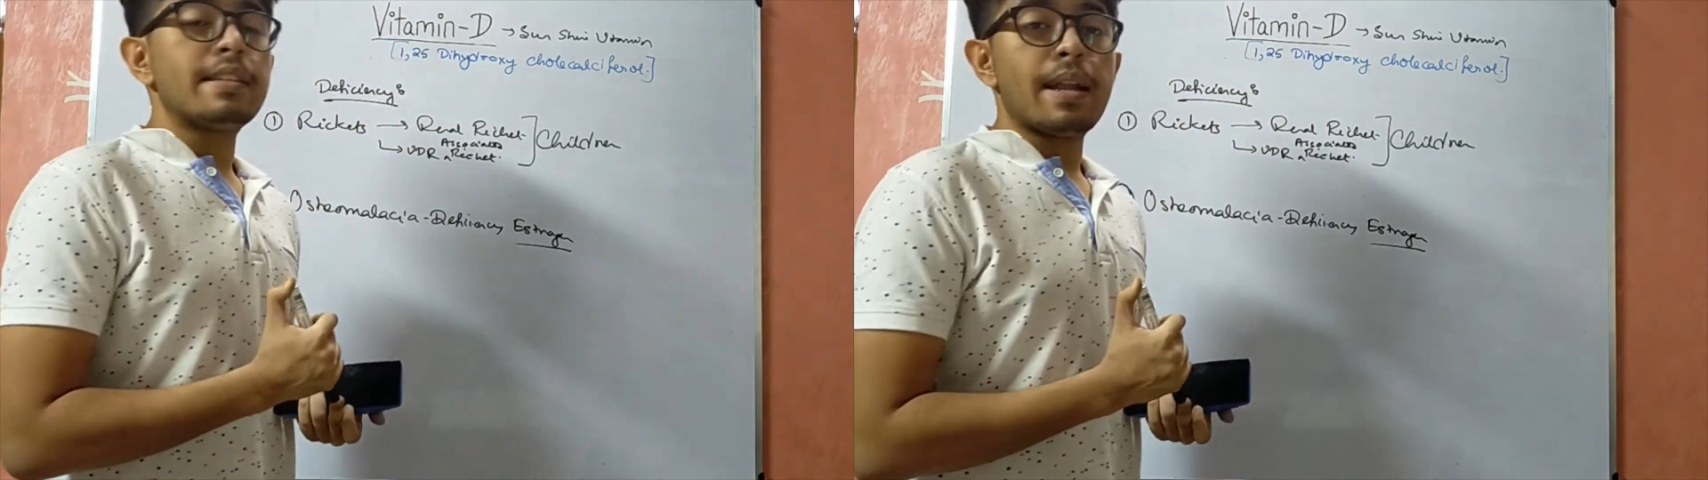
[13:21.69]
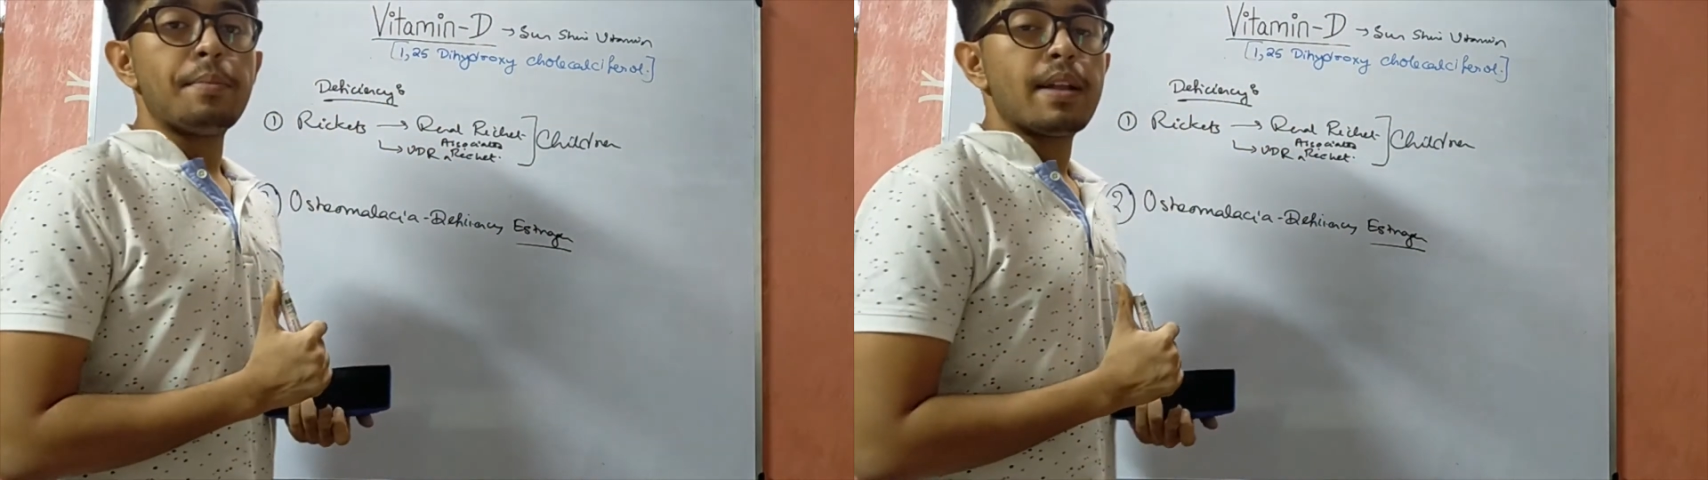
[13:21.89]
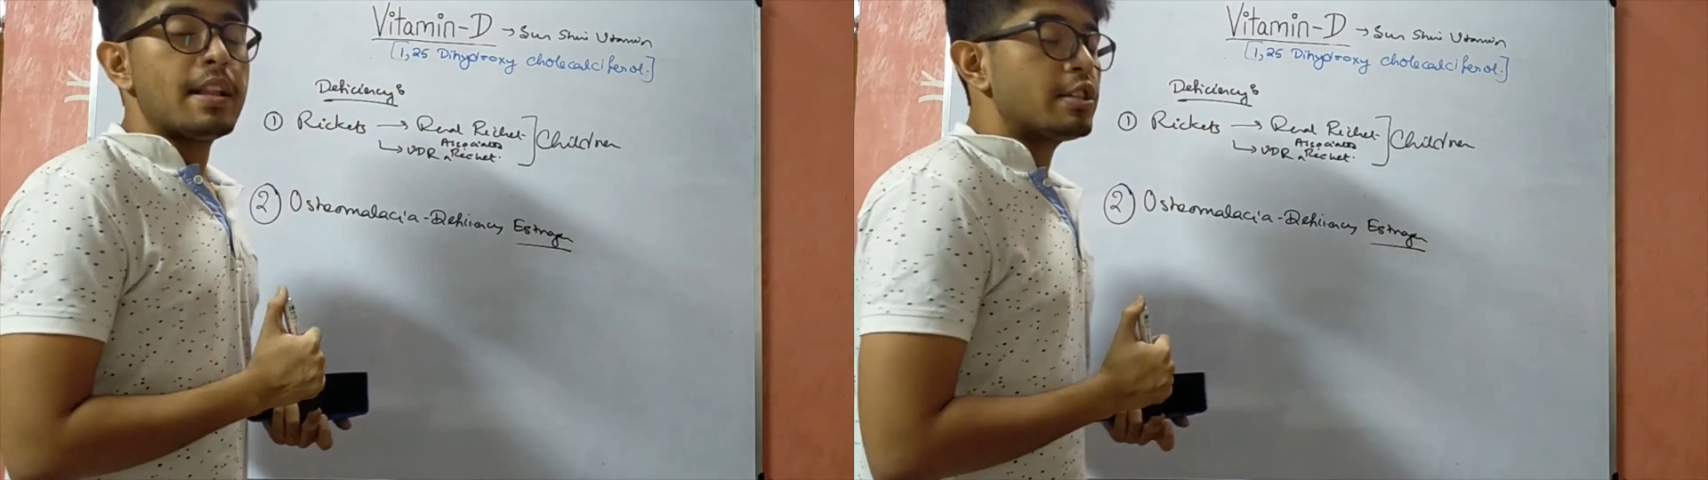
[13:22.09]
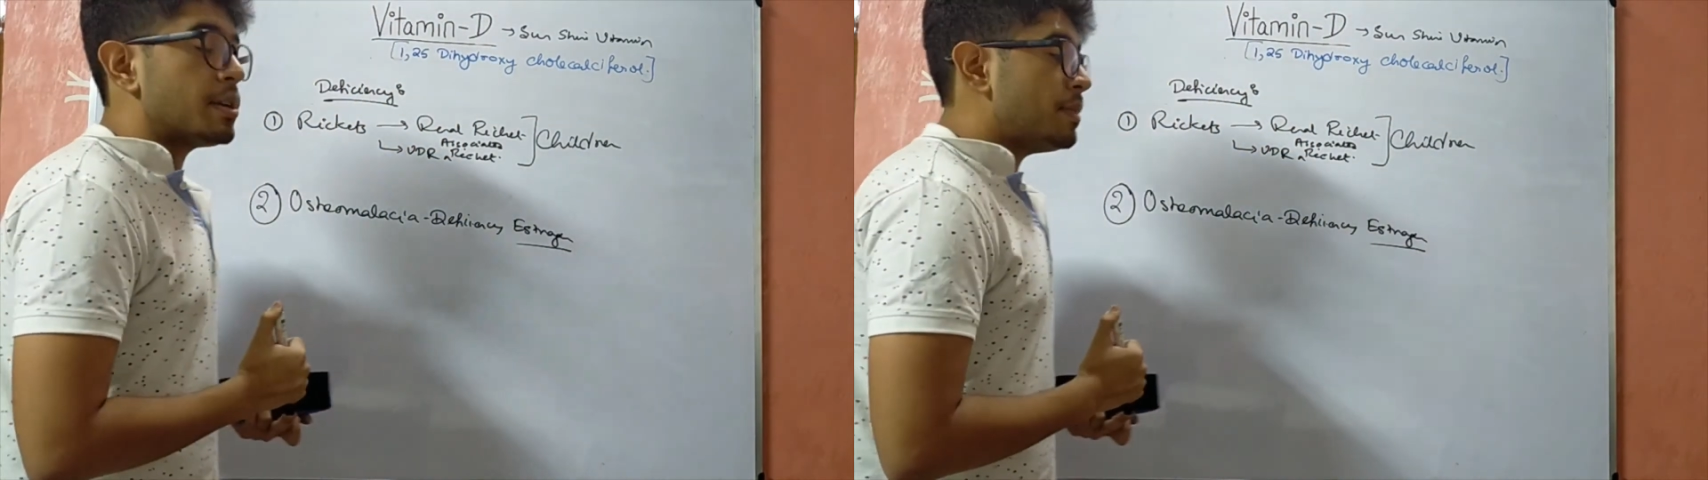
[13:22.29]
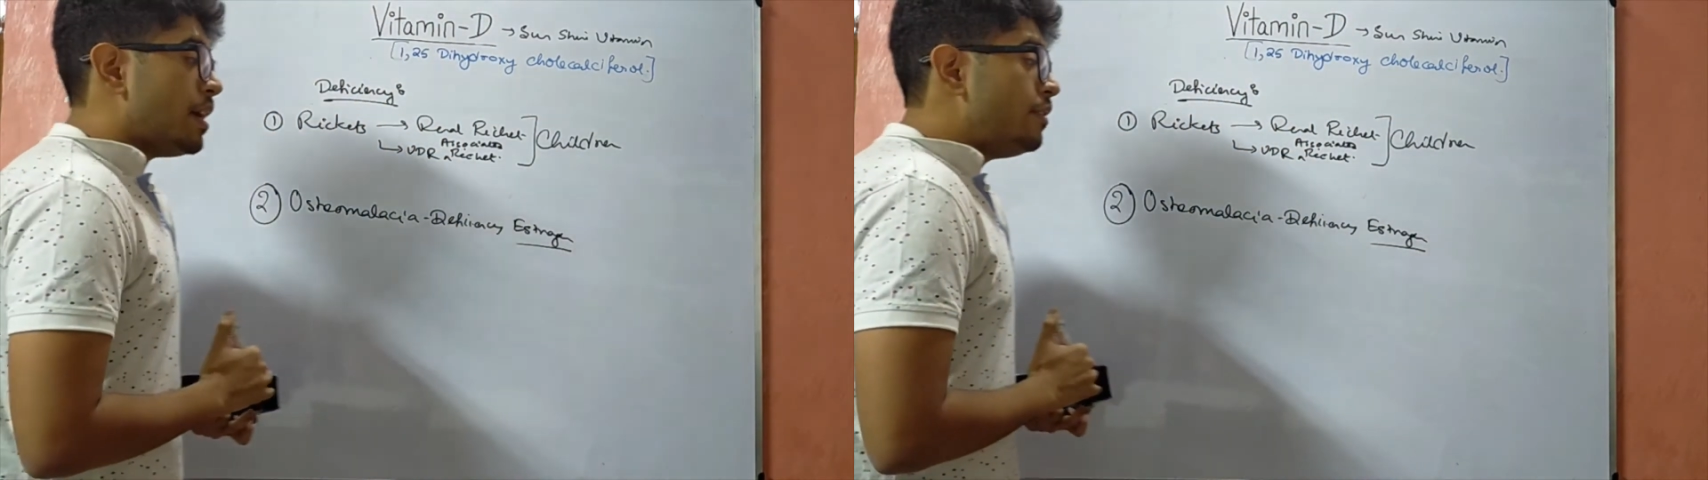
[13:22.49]
serum
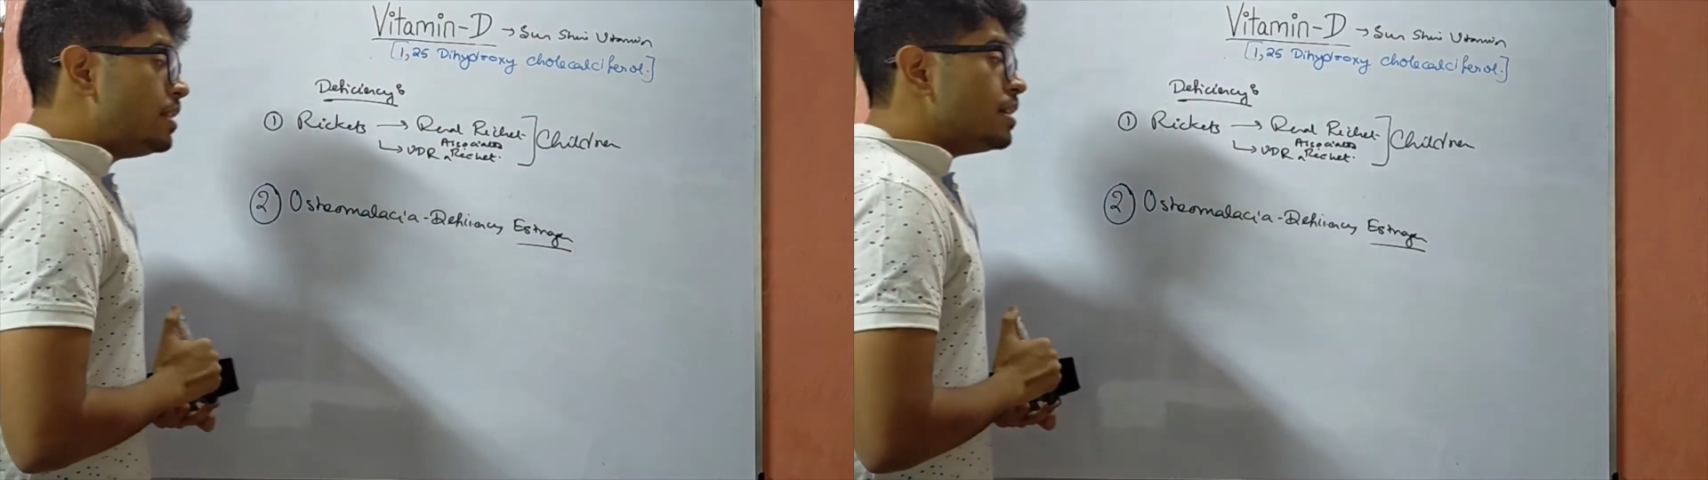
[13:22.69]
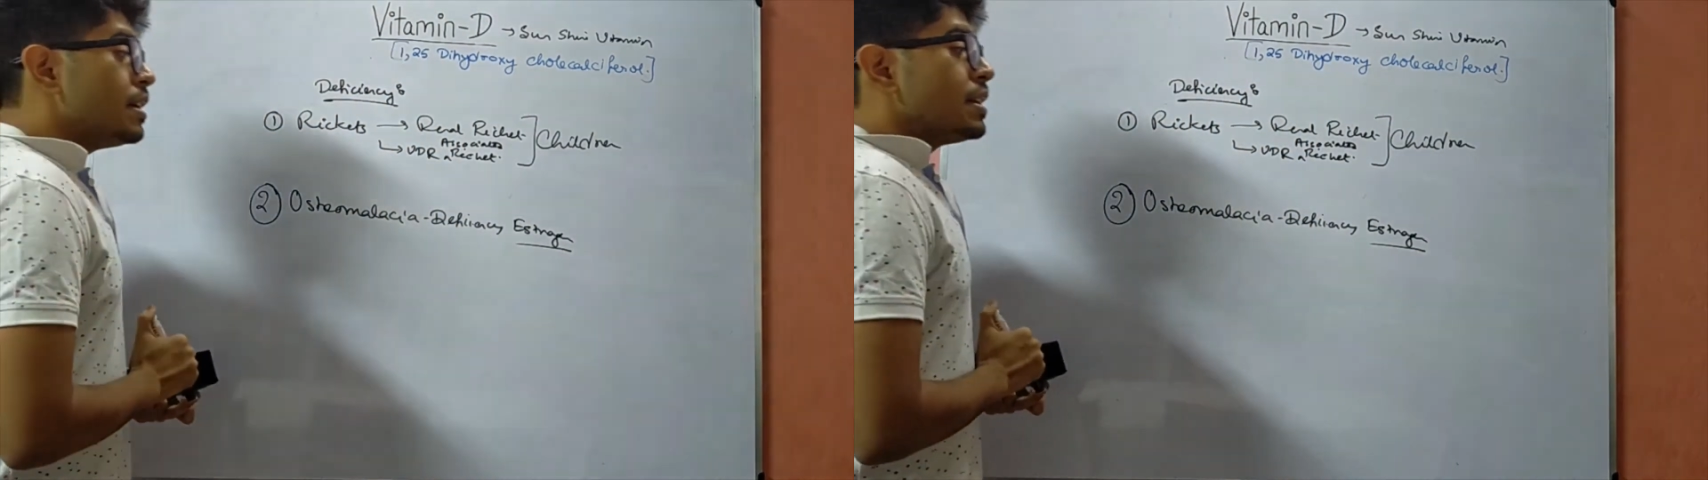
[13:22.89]
calcium level,